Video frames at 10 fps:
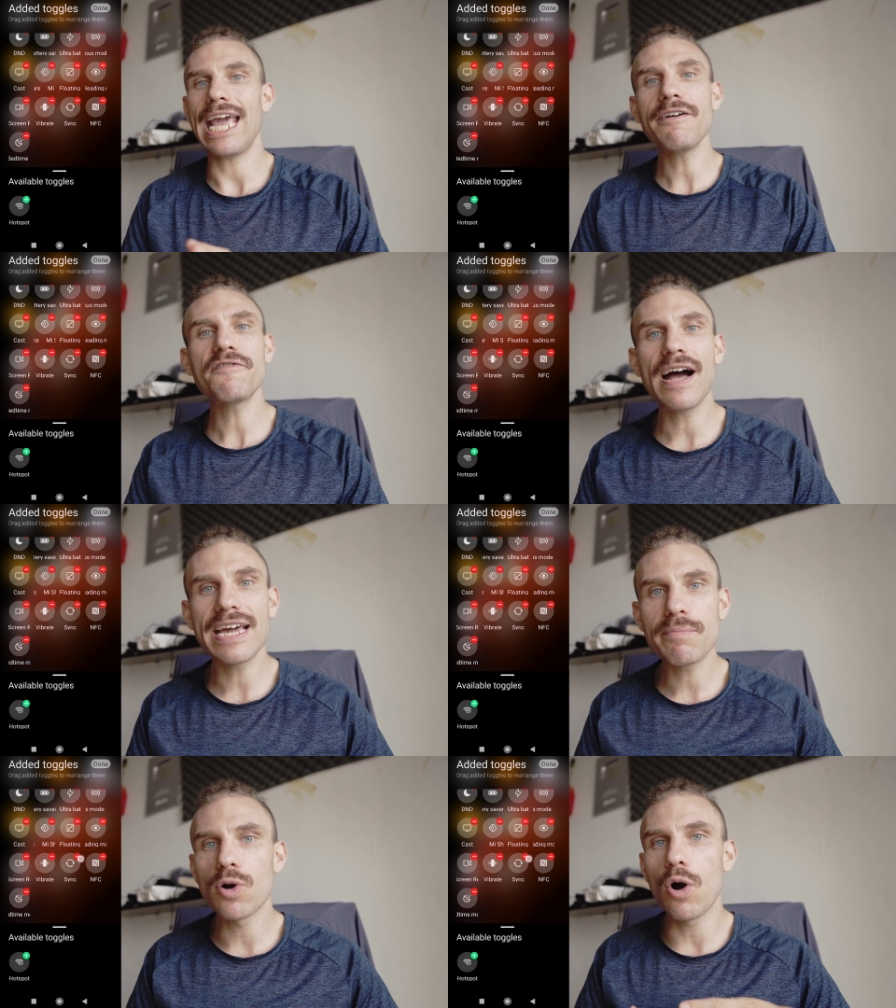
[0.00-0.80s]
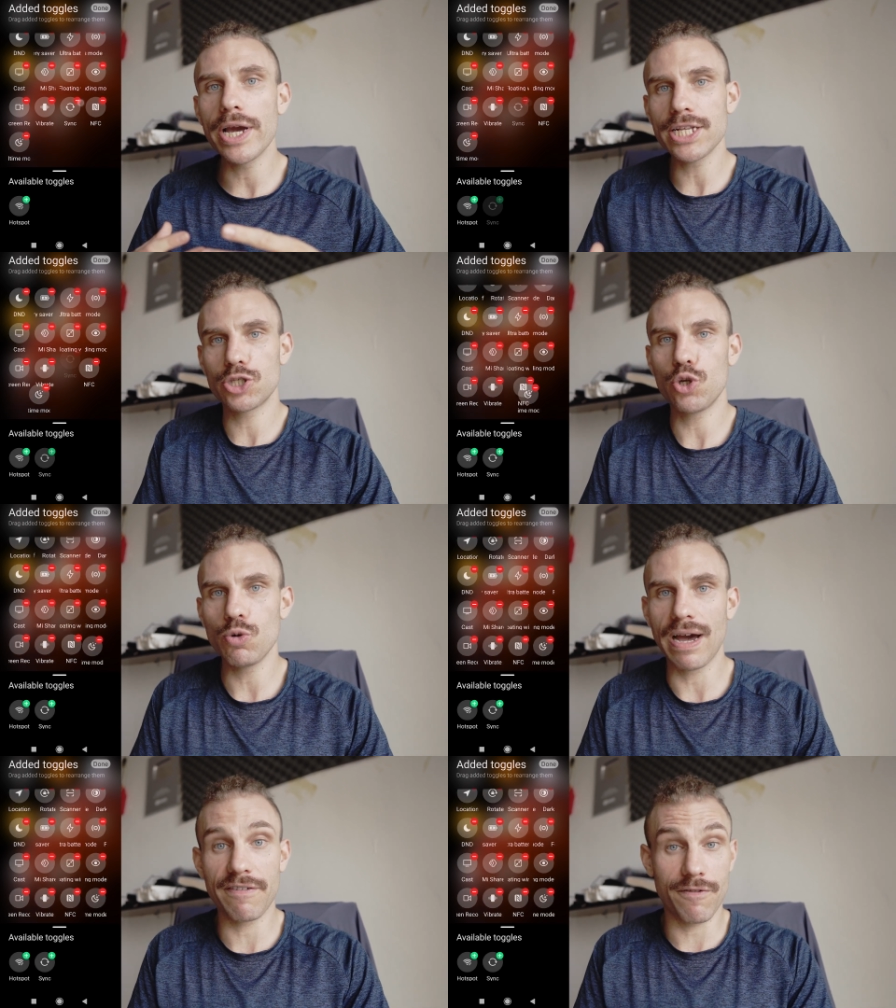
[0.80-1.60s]
If I am going
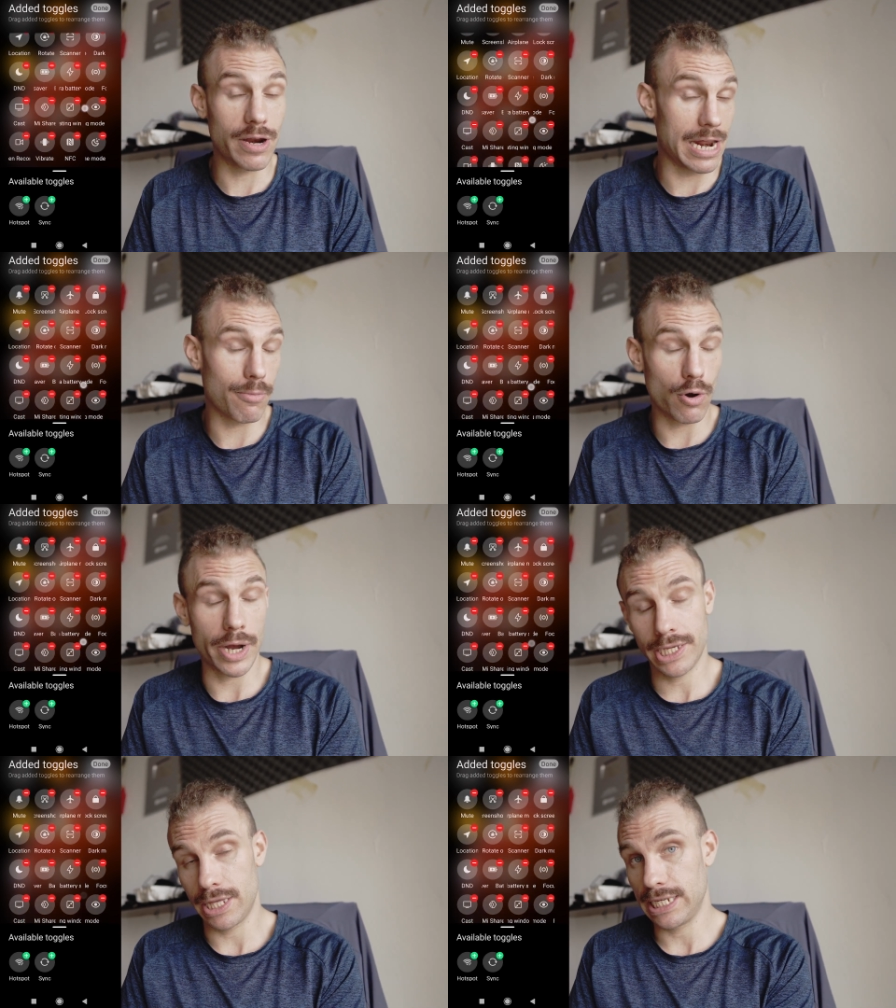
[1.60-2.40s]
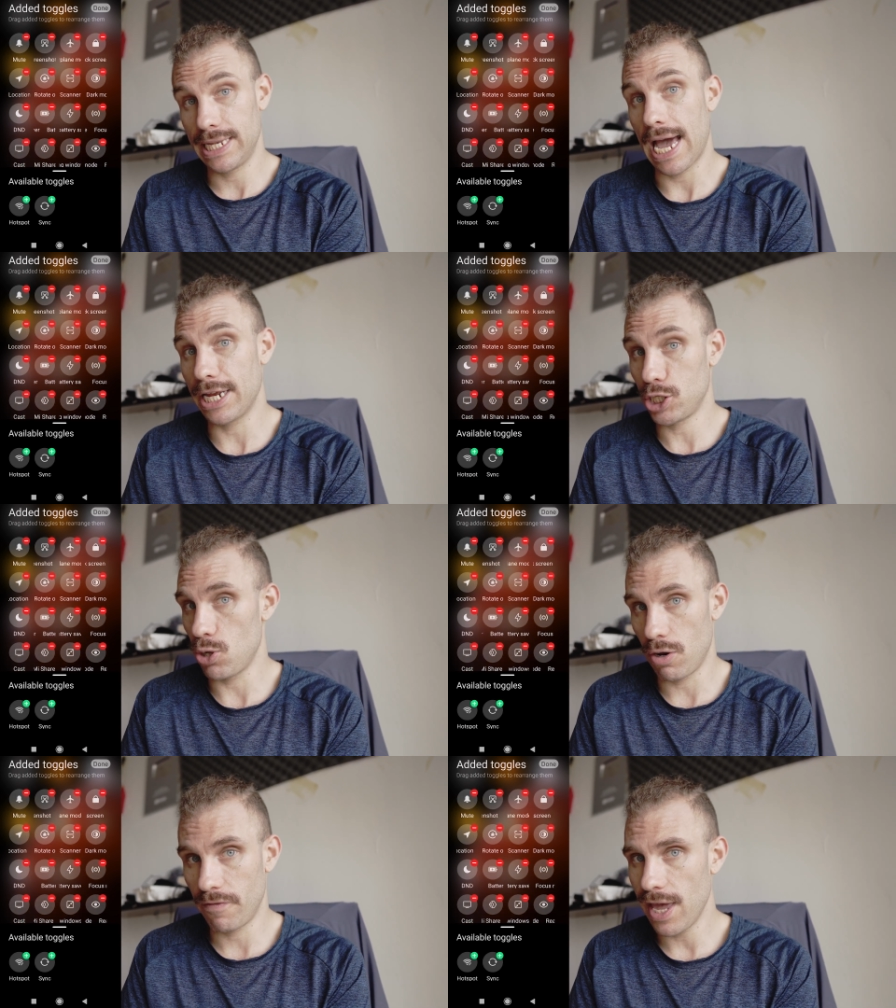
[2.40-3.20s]
to my phone and I'm going to the status
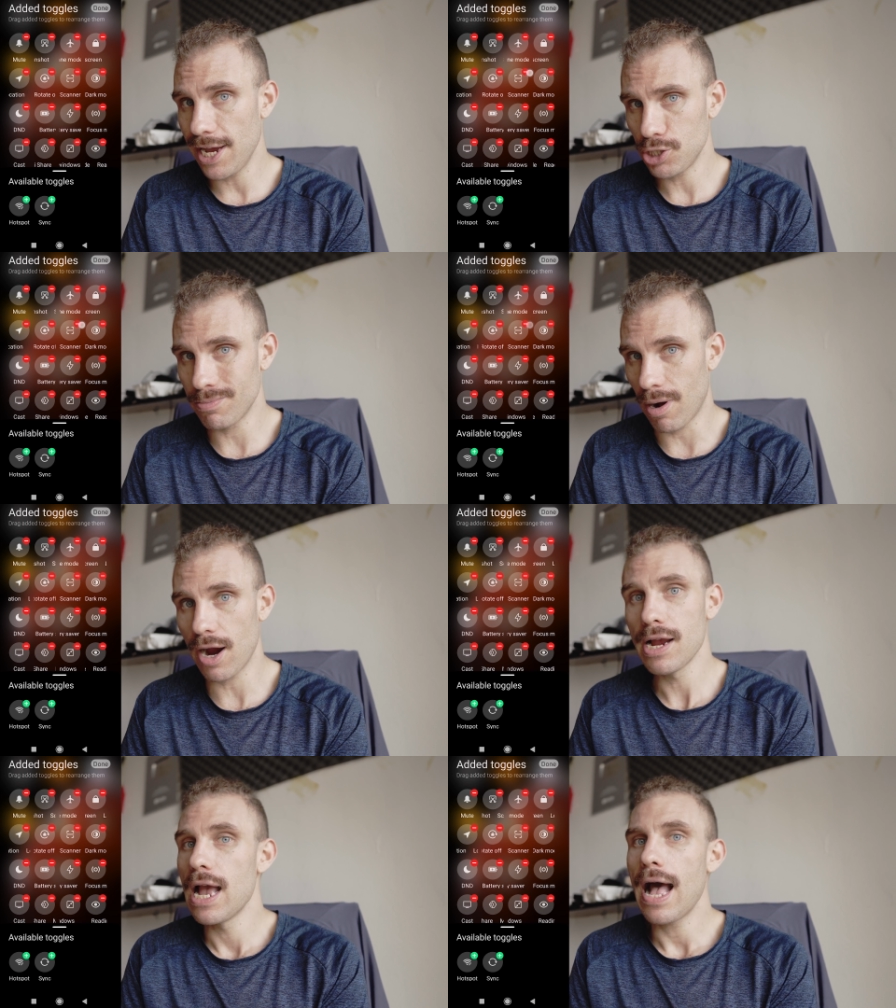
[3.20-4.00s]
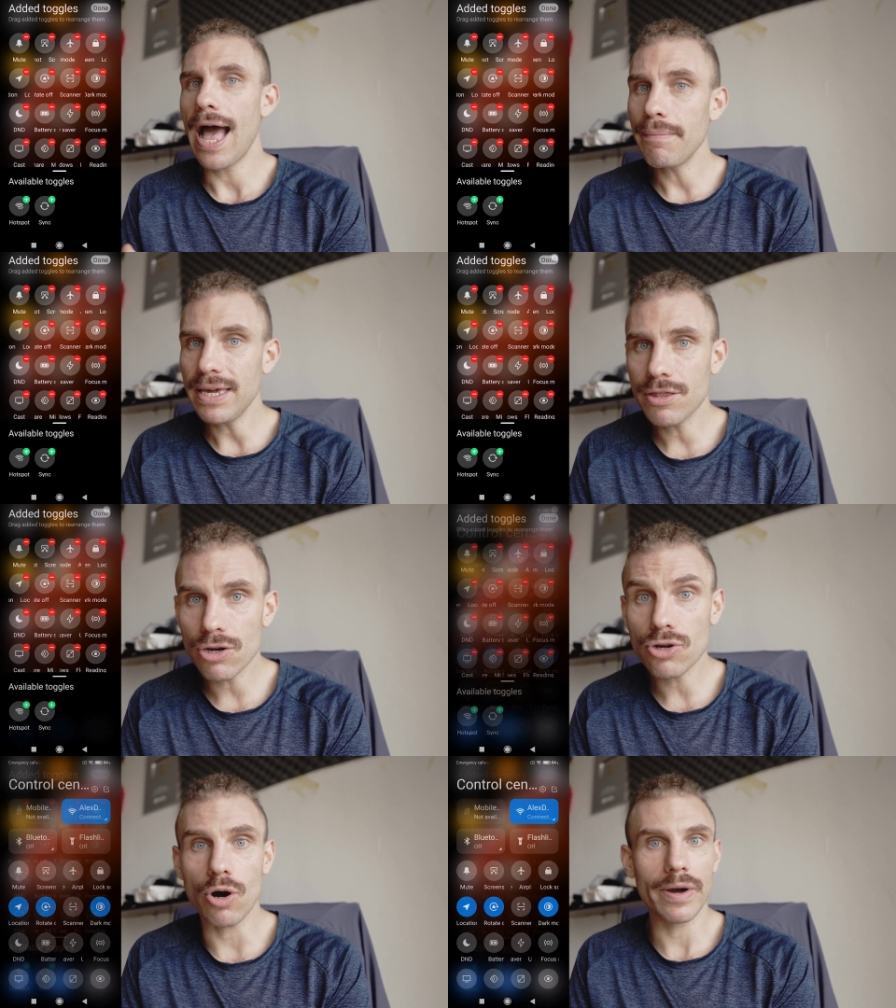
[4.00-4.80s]
notification bar, I'm
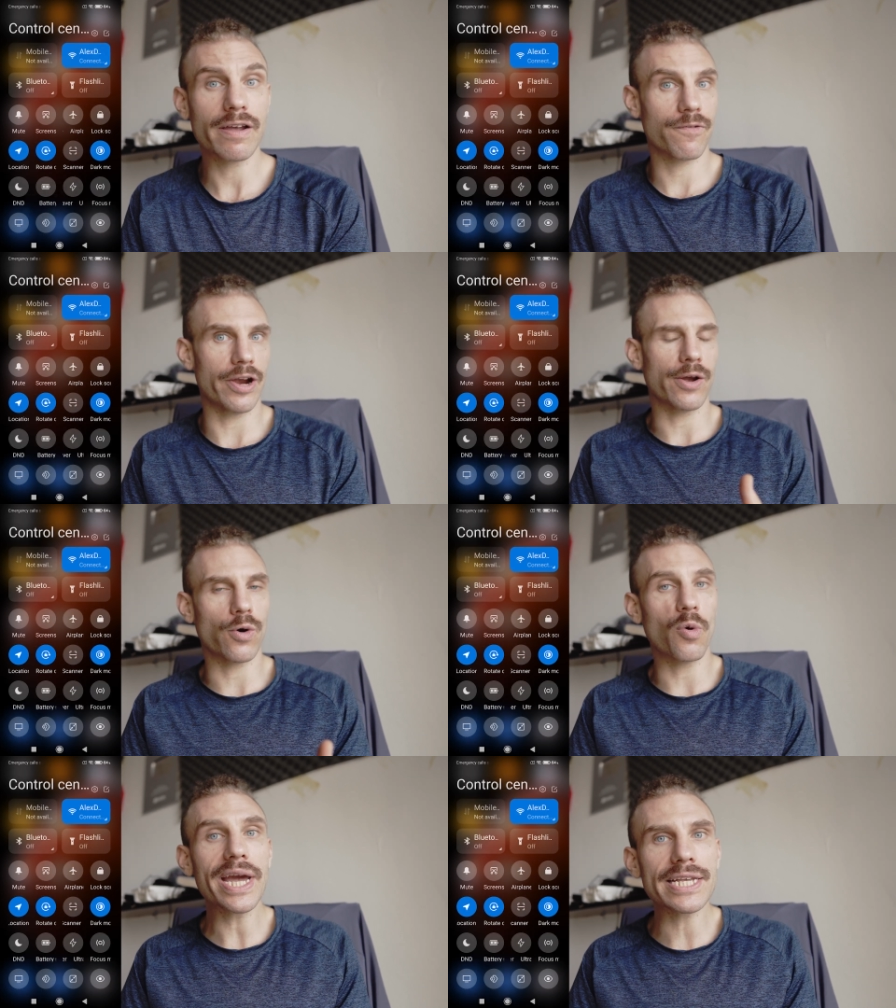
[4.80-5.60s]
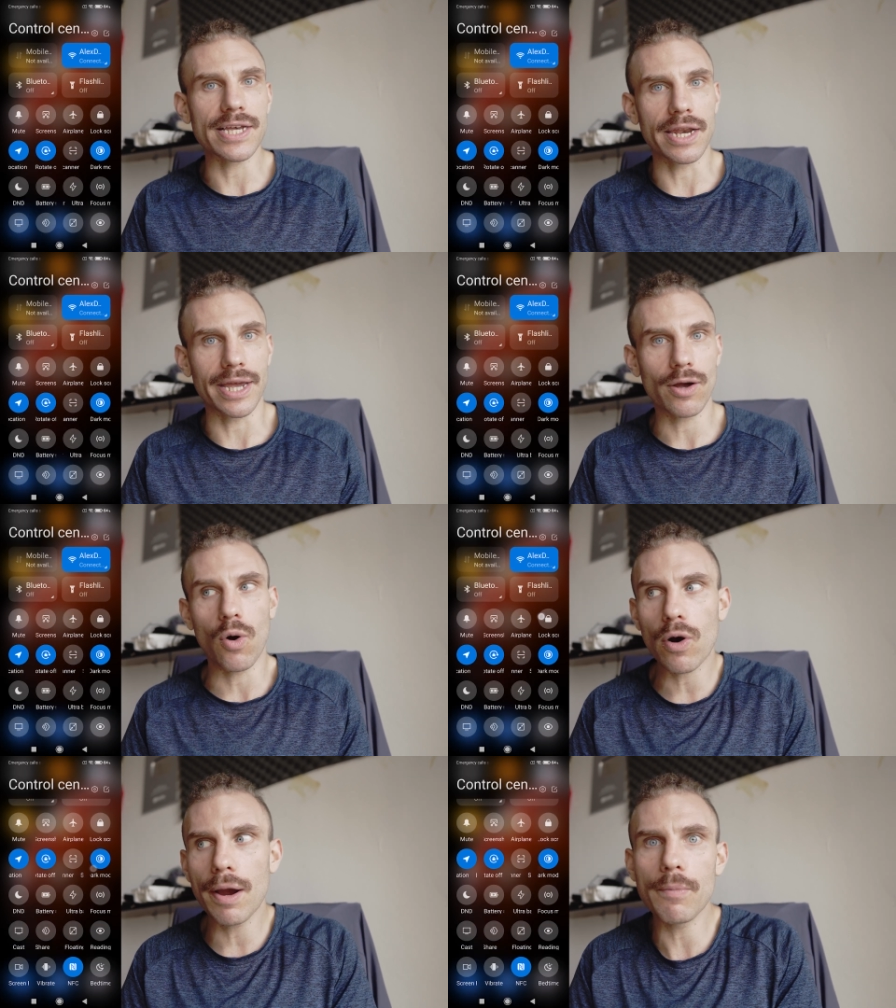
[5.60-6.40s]
either going for a quick setting
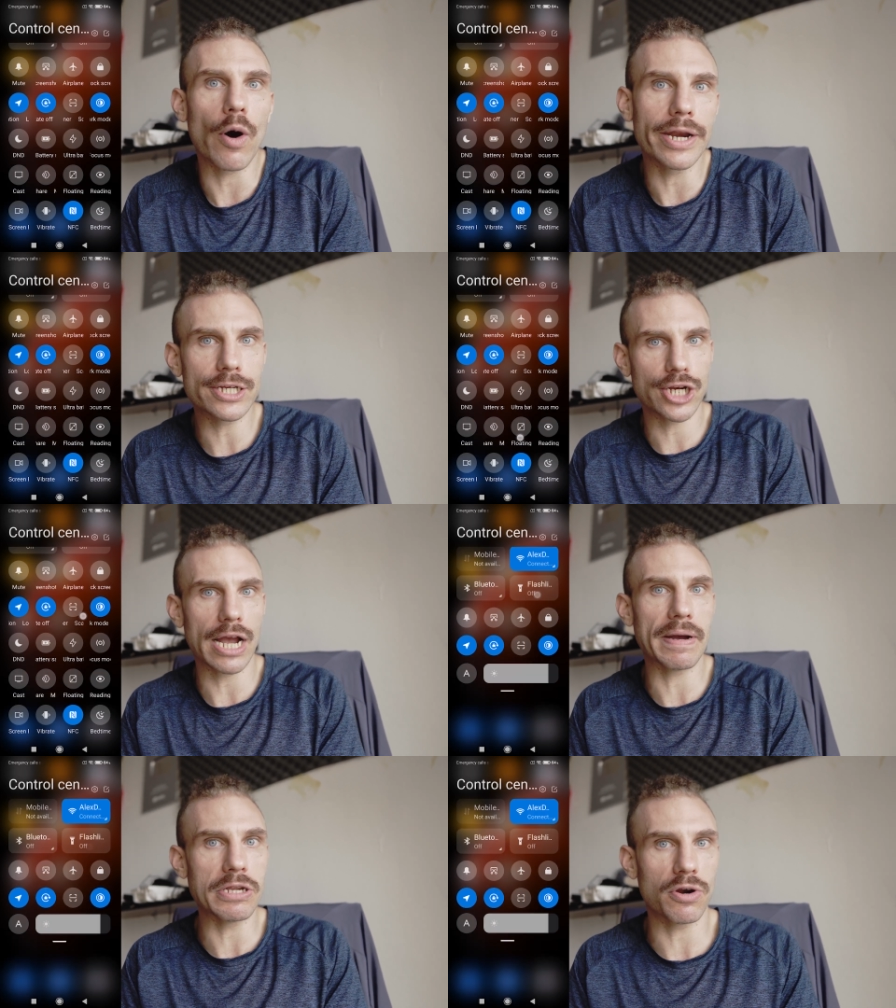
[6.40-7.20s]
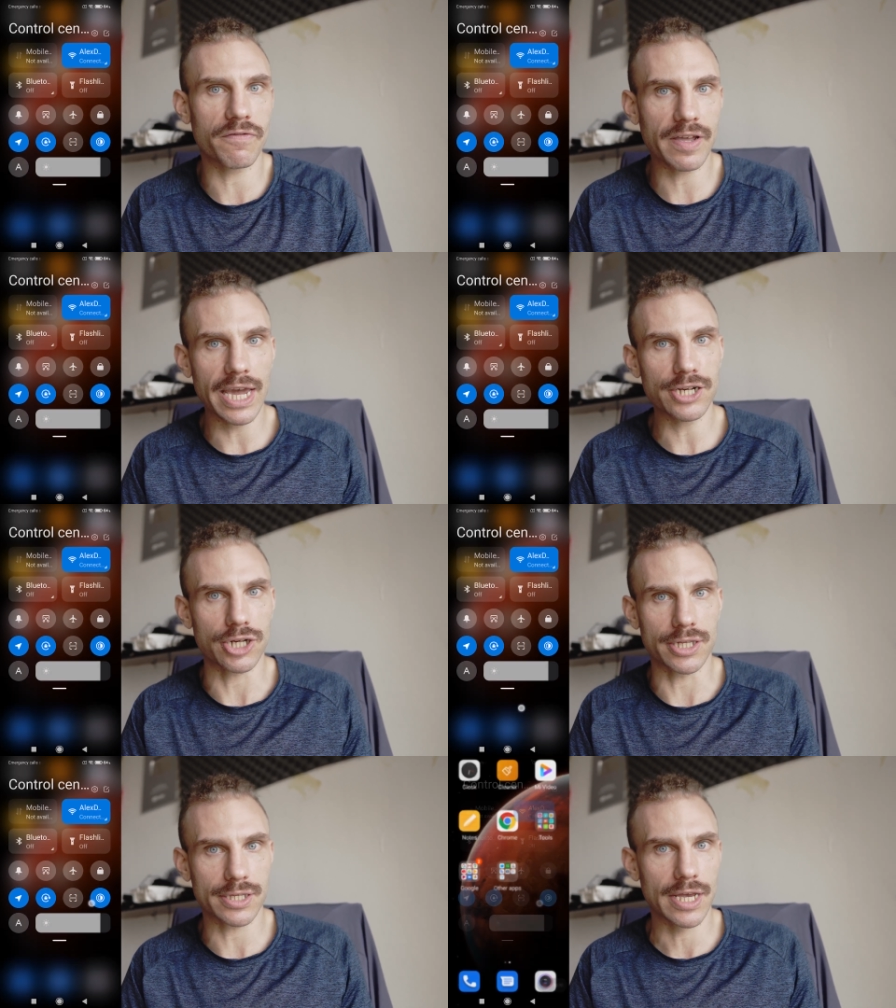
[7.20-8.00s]
or I'm going to check my
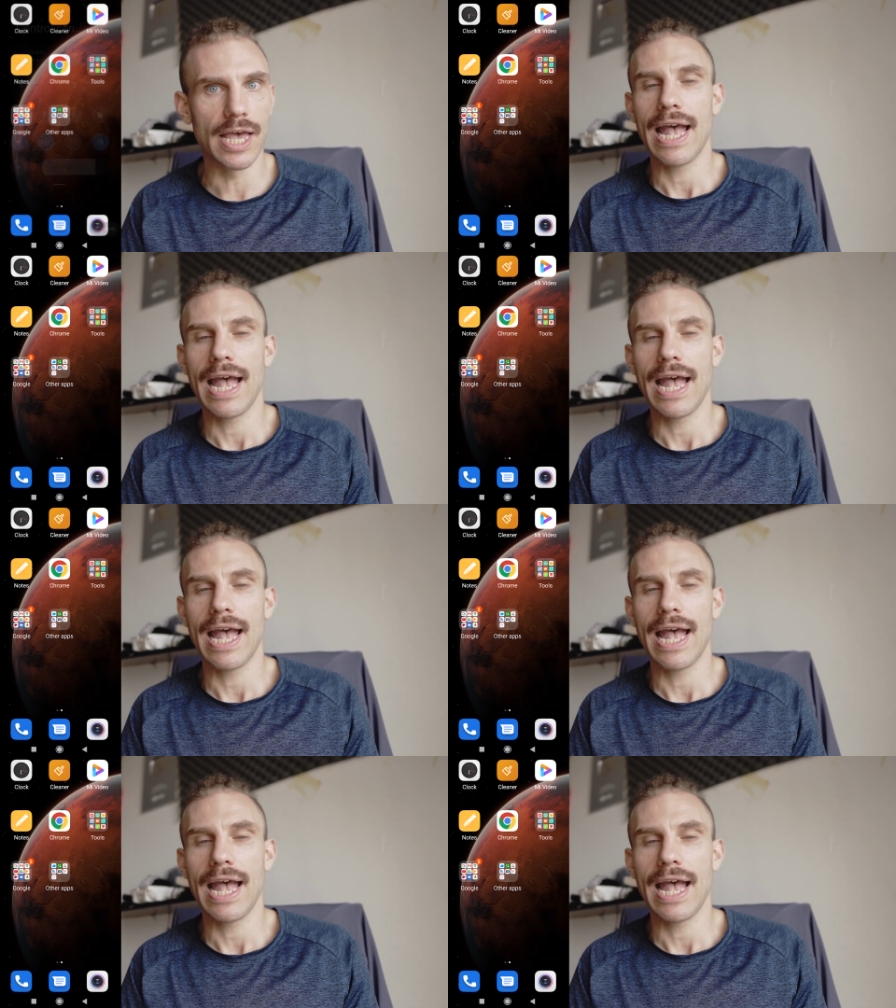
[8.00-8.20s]
notifications.